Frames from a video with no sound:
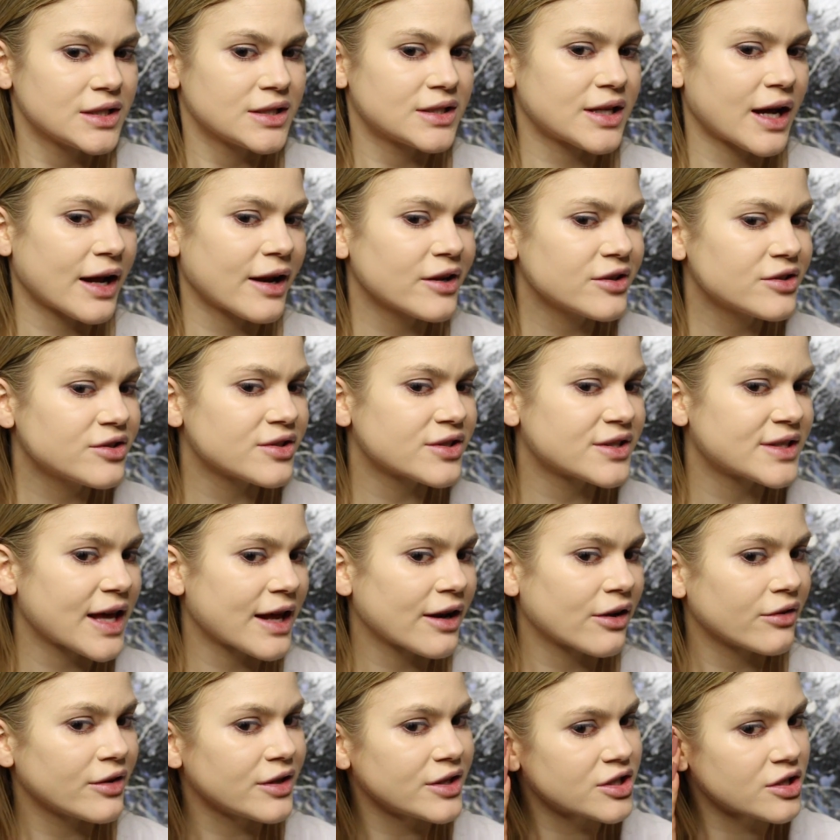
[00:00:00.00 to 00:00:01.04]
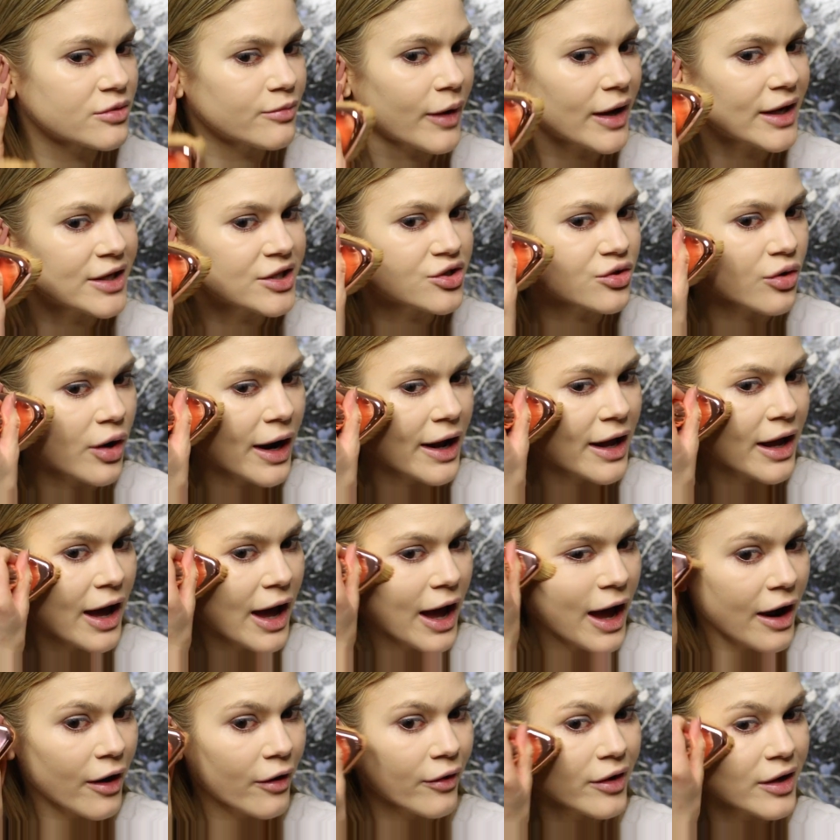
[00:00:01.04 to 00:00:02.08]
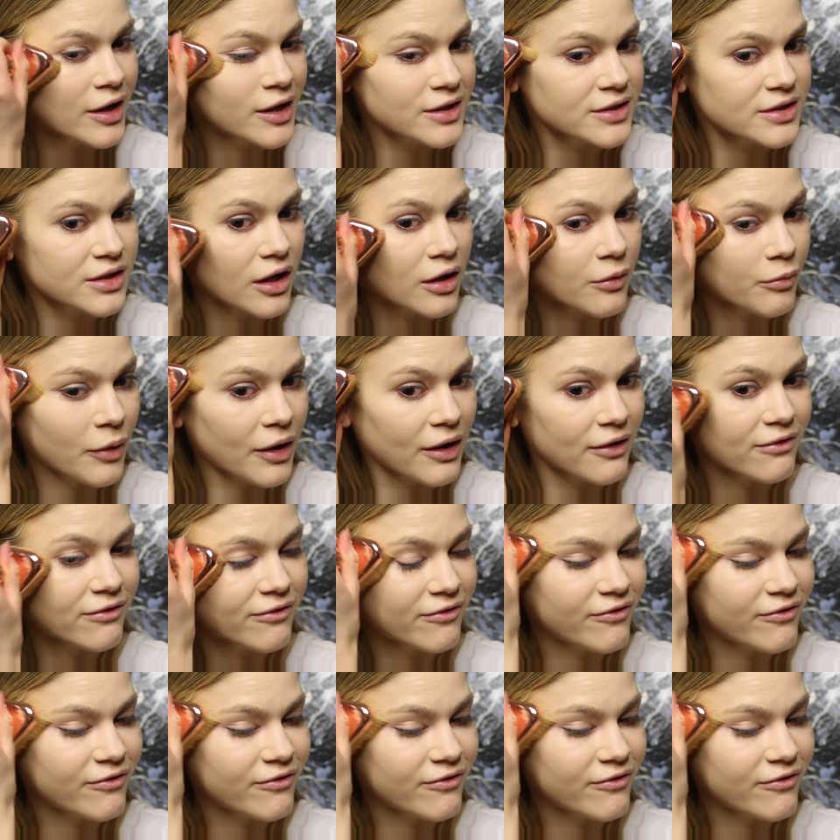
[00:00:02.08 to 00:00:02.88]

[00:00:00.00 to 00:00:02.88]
starting to settle into my drier areas on my